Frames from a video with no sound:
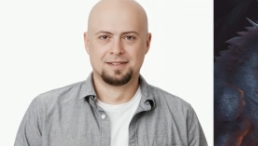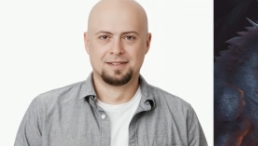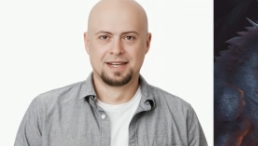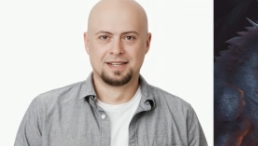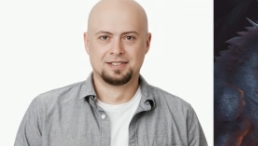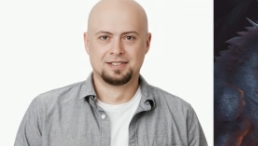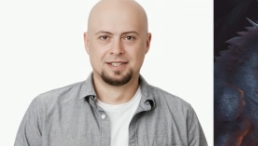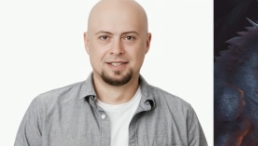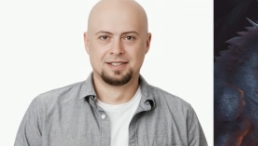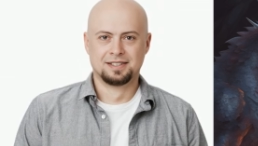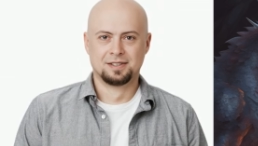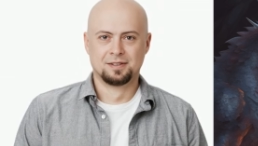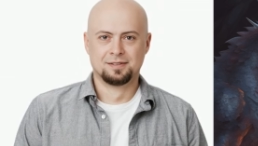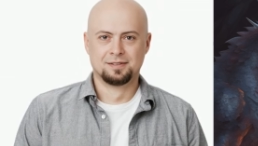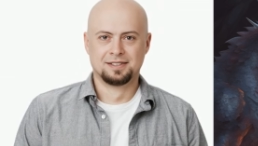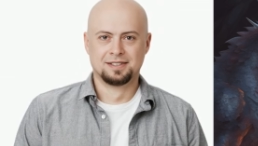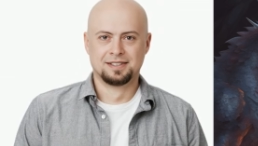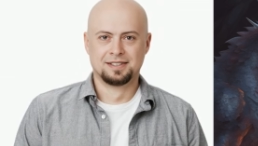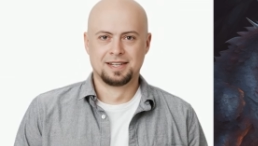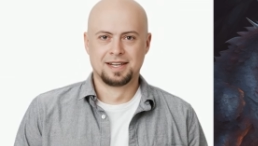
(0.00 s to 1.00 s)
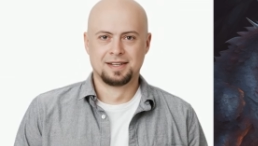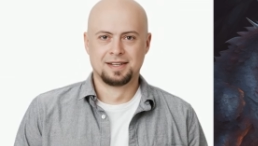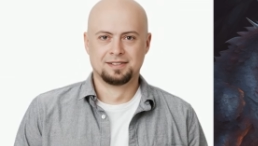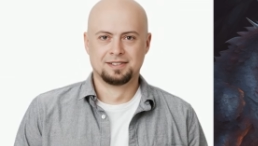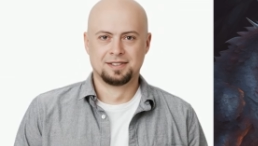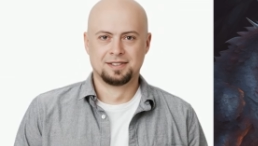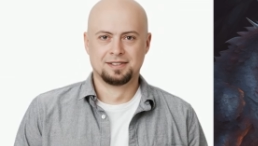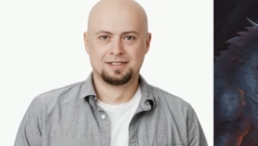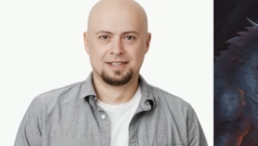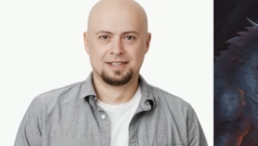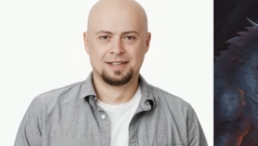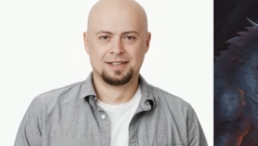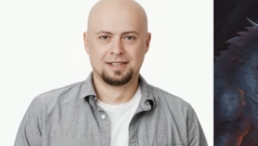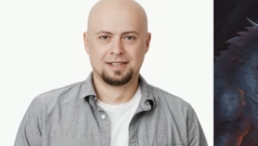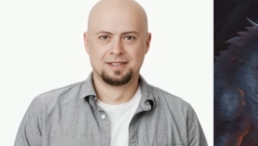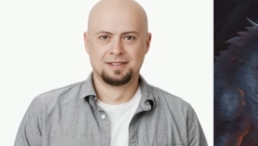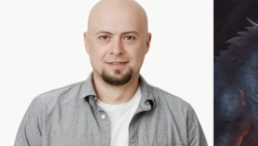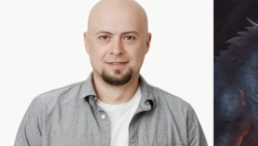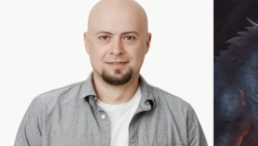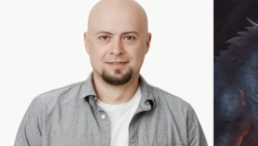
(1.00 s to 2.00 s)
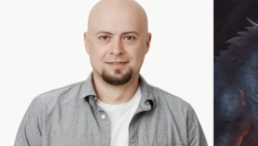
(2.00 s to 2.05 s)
and she knew that they had succeeded.